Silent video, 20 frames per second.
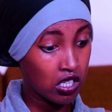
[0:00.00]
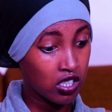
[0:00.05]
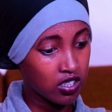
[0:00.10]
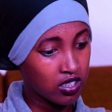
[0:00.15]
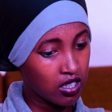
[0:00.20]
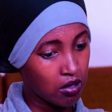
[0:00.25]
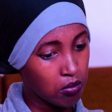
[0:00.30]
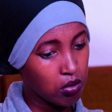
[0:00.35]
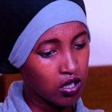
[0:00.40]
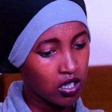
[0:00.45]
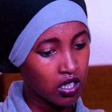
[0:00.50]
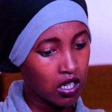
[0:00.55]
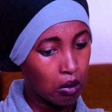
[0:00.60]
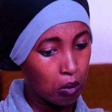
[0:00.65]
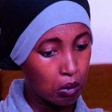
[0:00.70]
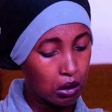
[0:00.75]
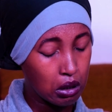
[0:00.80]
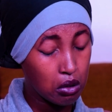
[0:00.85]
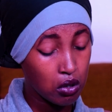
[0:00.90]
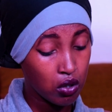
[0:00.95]
stable in a
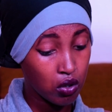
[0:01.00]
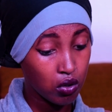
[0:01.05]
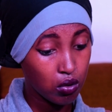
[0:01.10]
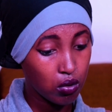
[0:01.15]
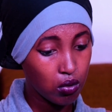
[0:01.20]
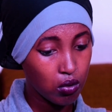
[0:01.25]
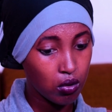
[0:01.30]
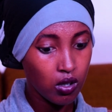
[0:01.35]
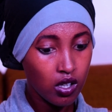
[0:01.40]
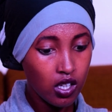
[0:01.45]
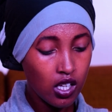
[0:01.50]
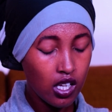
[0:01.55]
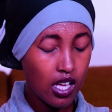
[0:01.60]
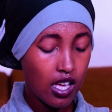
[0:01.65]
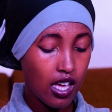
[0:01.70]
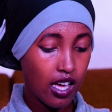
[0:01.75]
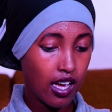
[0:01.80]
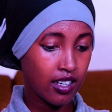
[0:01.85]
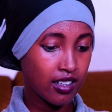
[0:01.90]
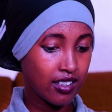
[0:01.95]
week or two.
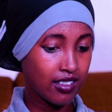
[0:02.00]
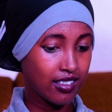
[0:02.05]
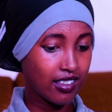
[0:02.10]
I